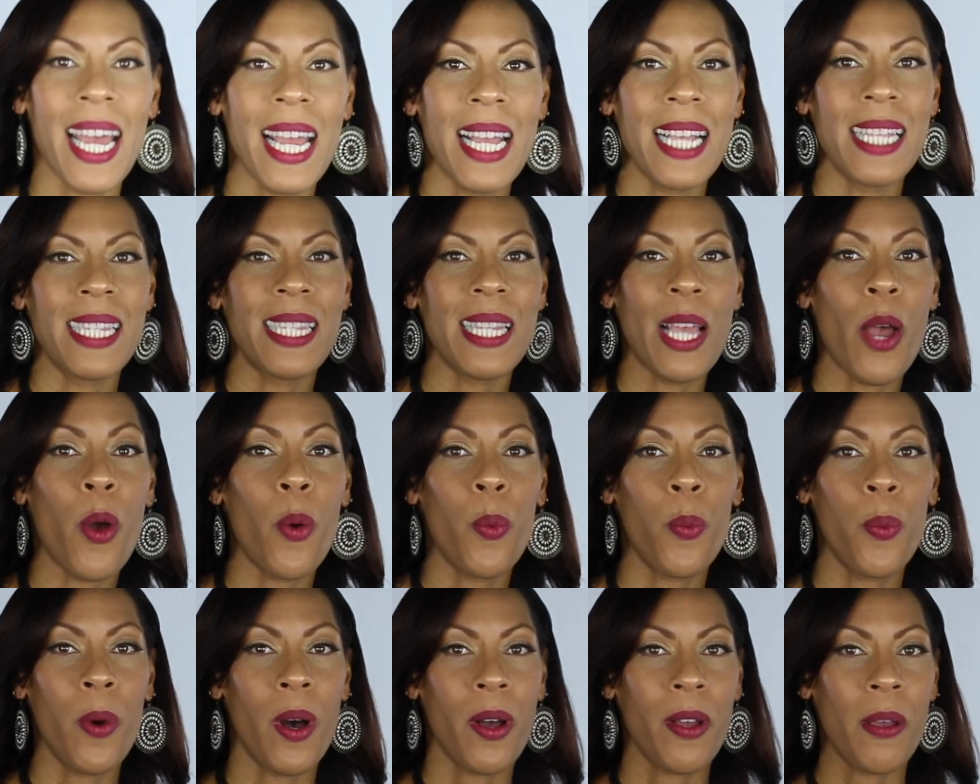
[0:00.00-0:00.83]
Hey guys,
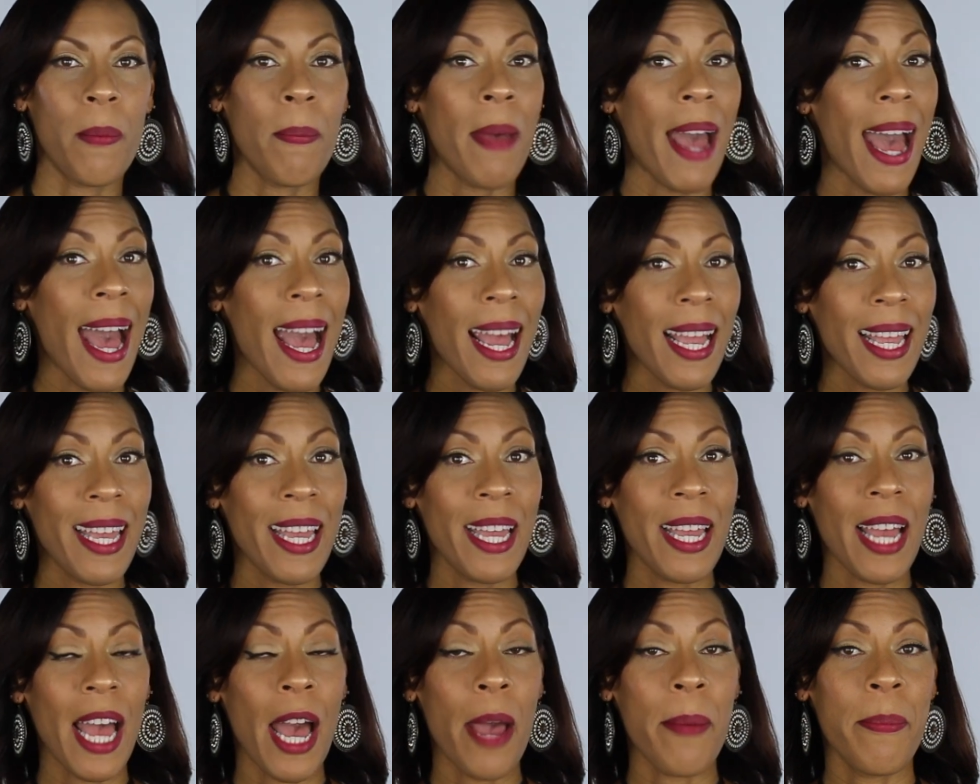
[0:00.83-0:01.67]
welcome back.
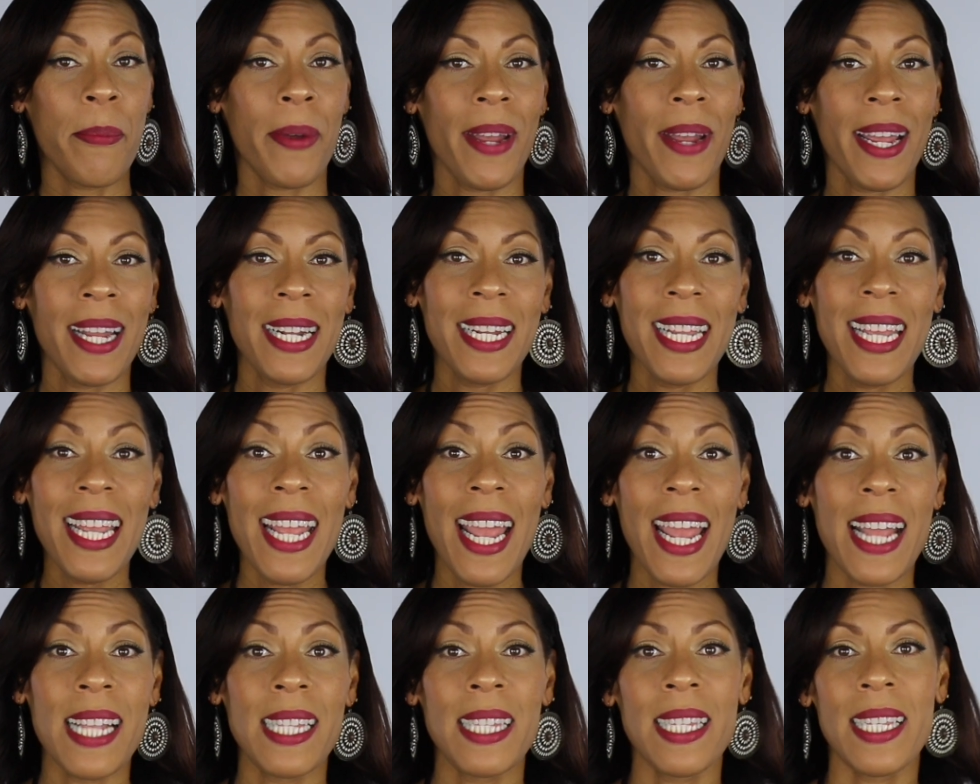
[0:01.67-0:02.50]
I'm Brandy
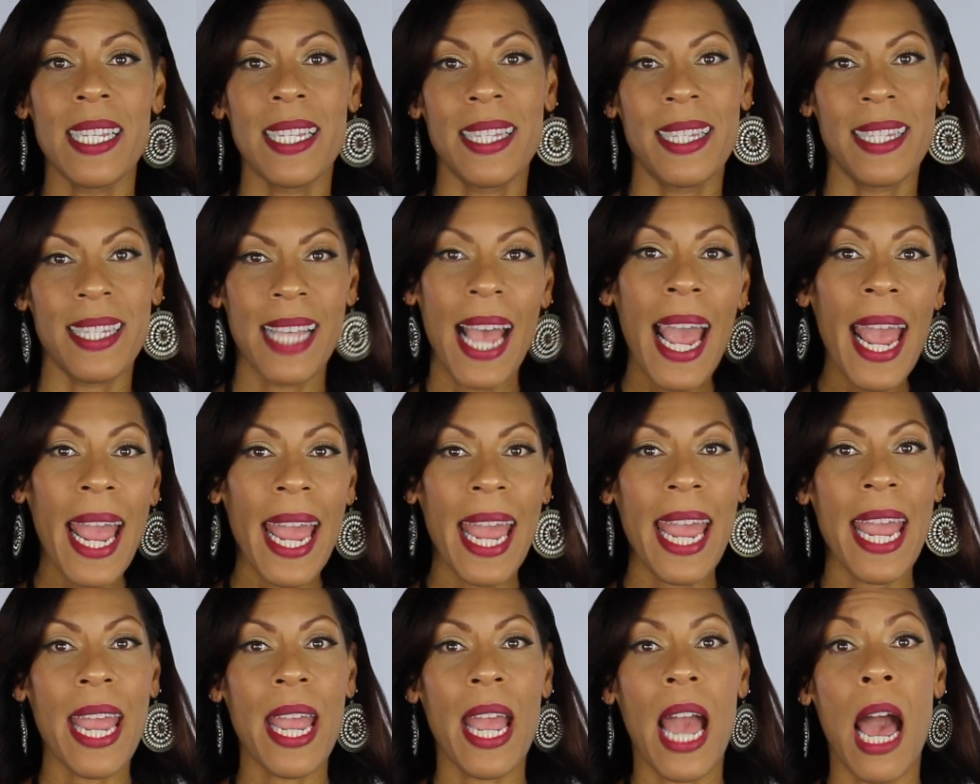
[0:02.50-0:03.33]
and
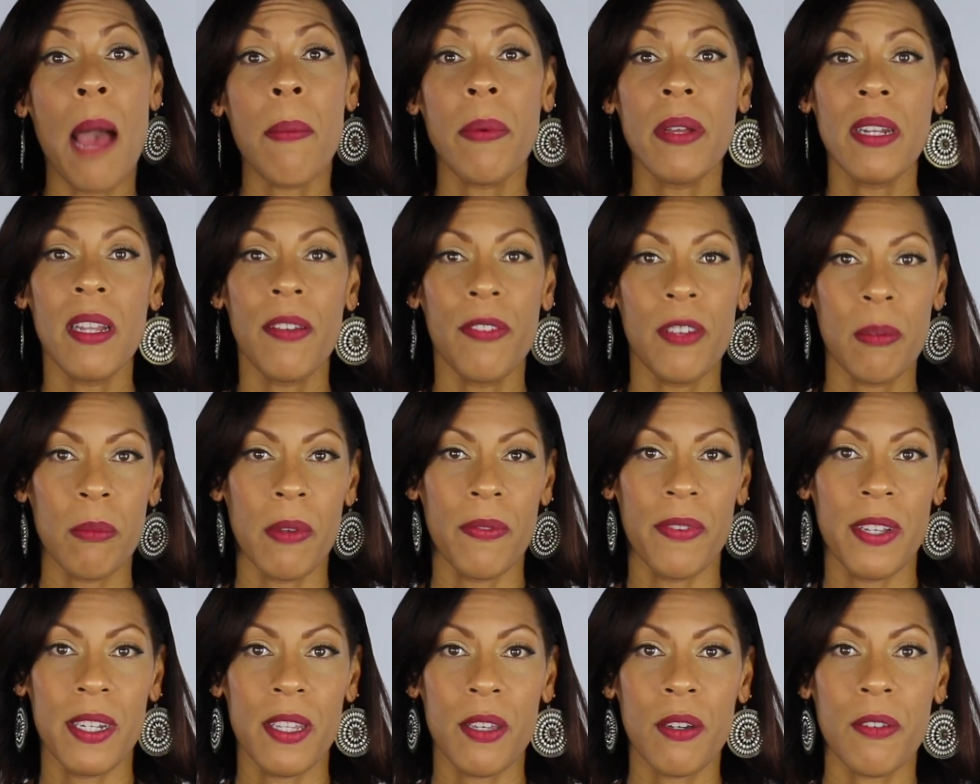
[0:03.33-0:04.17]
today I'm going to film a
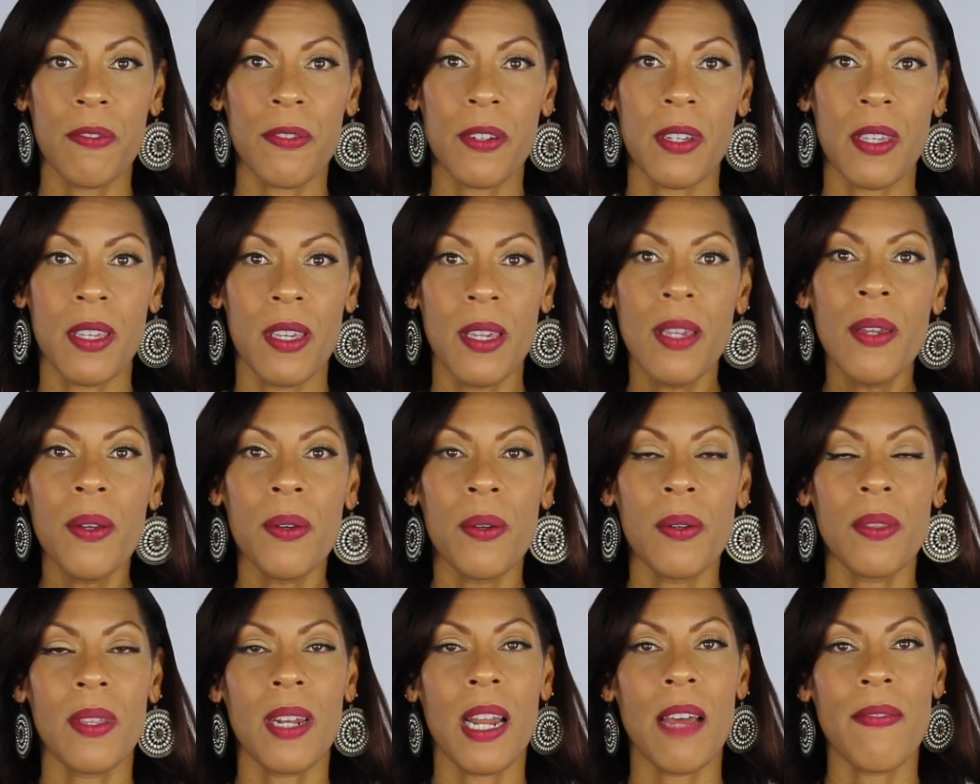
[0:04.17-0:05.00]
video for
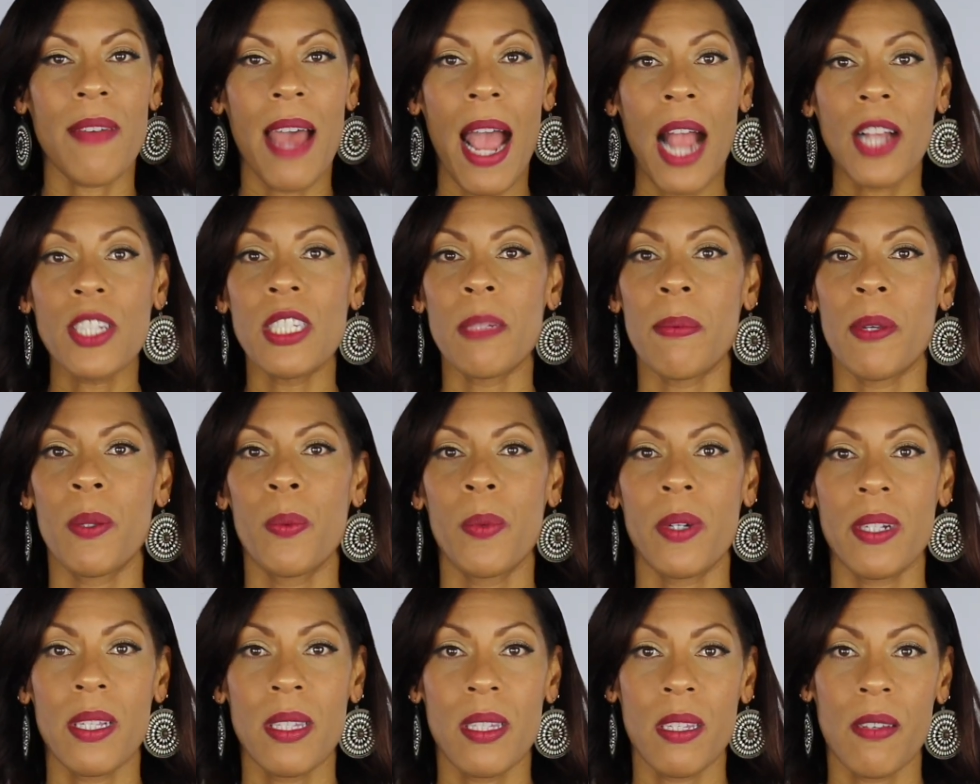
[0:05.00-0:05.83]
you that I've actually
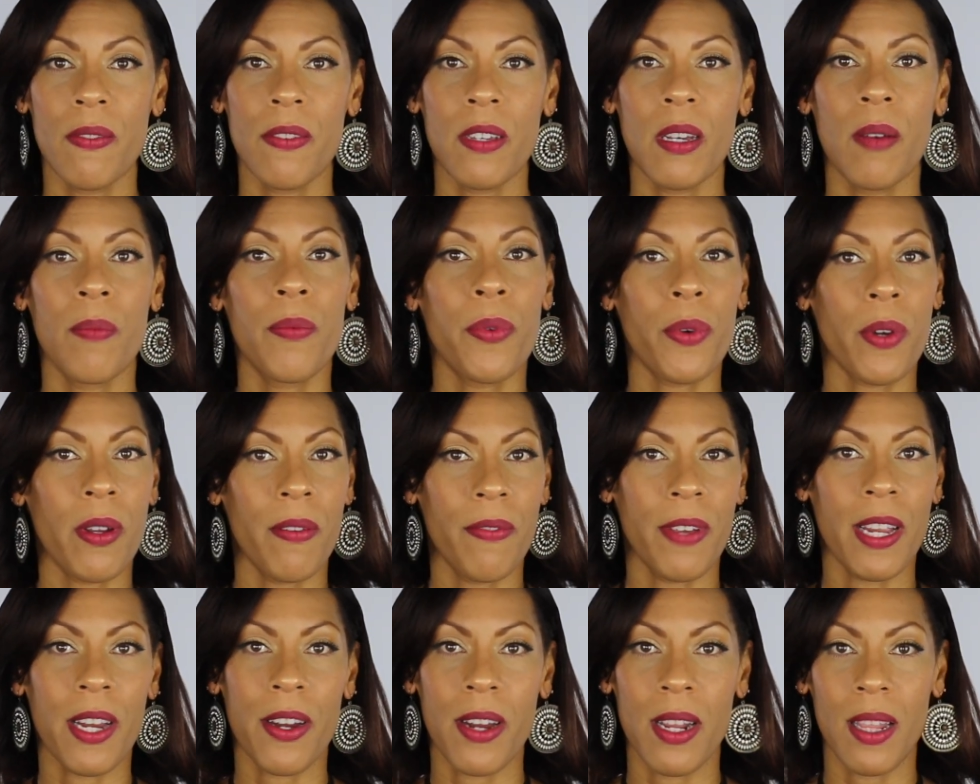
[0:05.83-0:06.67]
been wanting to film for a
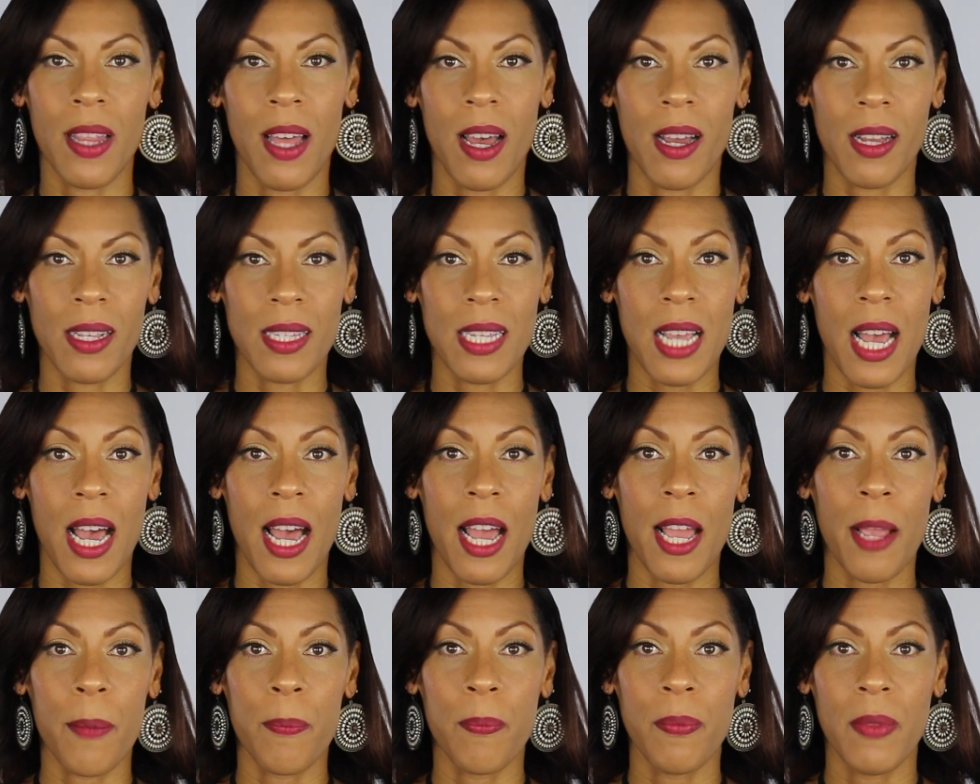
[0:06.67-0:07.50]
very long
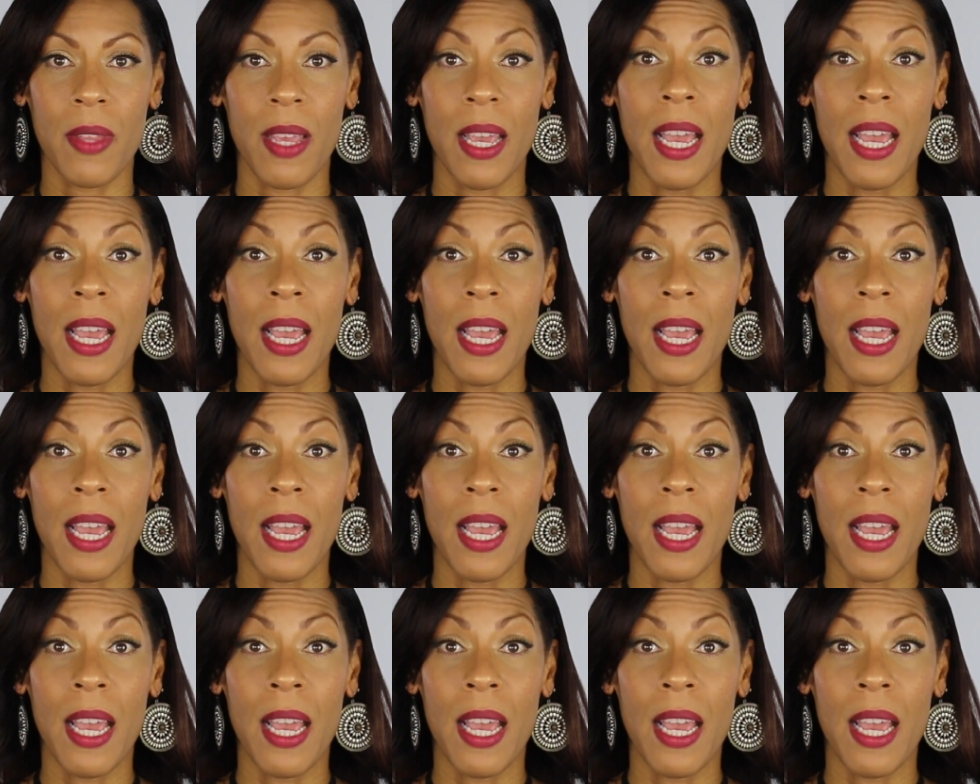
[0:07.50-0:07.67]
time.